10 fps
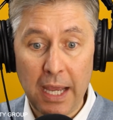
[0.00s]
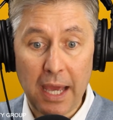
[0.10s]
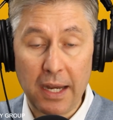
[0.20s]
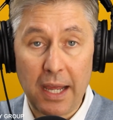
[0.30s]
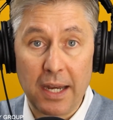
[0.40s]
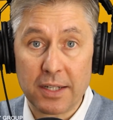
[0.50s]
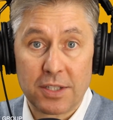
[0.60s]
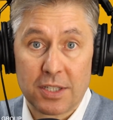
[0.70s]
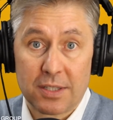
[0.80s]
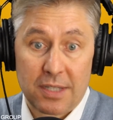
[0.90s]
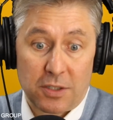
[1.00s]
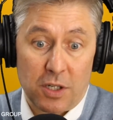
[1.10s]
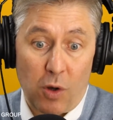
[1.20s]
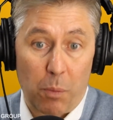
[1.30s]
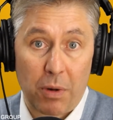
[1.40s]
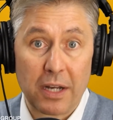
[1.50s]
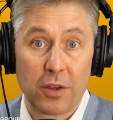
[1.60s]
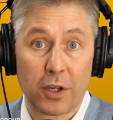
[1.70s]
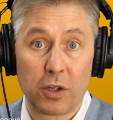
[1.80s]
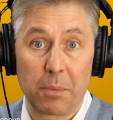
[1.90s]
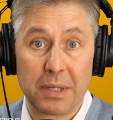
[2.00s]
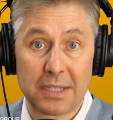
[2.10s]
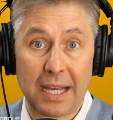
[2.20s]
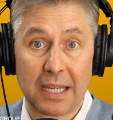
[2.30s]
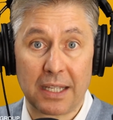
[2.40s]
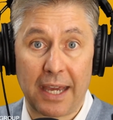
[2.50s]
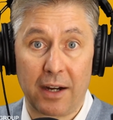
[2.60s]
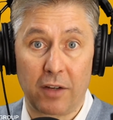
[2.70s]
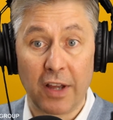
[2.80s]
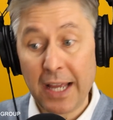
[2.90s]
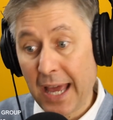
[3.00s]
And, and it's just such a no brainer that could have been taken care of.